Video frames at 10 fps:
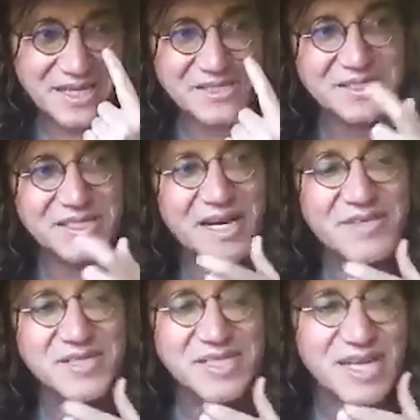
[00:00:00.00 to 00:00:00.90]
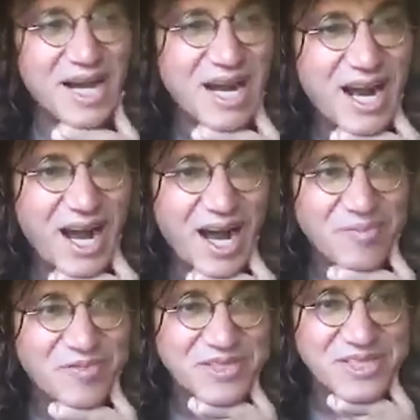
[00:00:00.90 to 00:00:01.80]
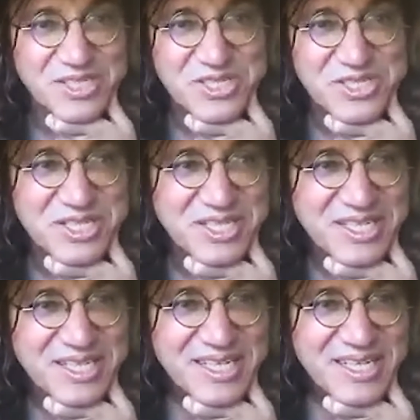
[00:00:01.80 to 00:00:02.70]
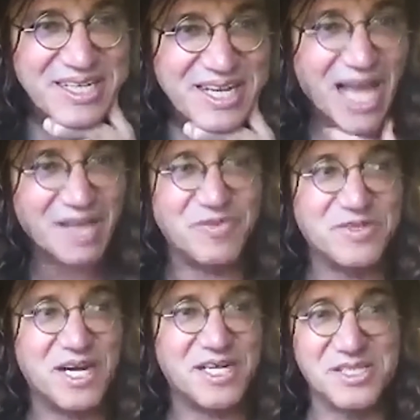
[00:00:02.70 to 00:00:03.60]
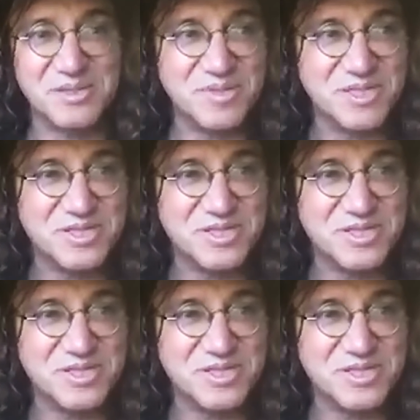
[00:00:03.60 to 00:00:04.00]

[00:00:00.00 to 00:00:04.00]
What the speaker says: doesn't have an obvious advertising